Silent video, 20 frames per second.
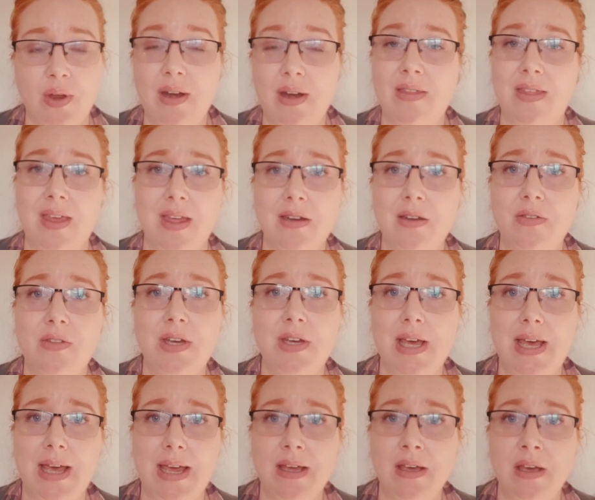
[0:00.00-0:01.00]
And at the end of the
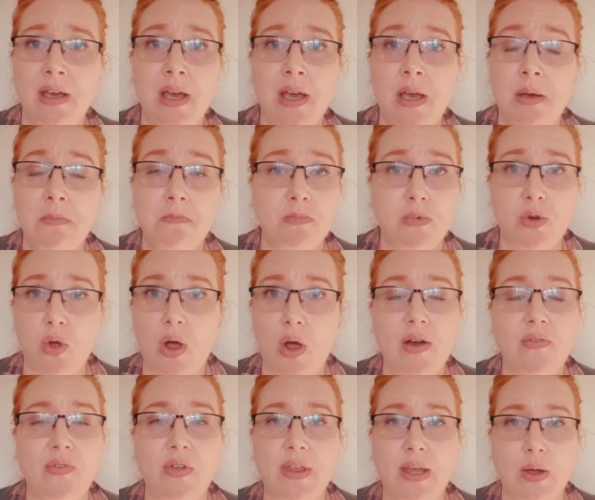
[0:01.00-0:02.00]
day, not
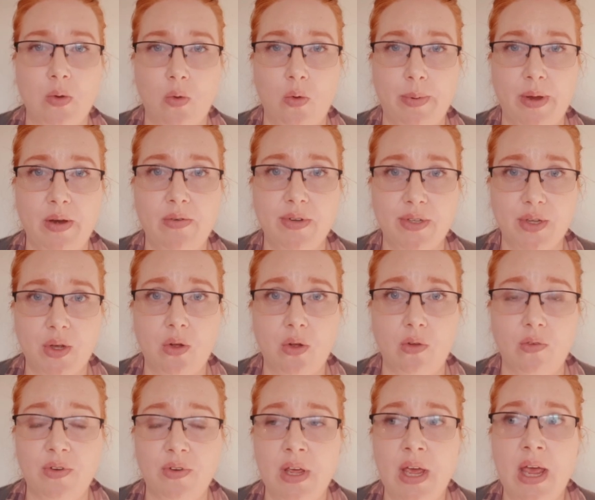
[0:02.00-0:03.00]
everything will be
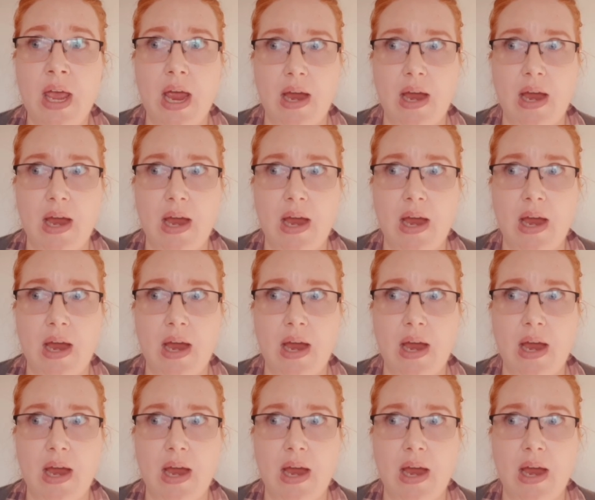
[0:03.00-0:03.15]
resolved.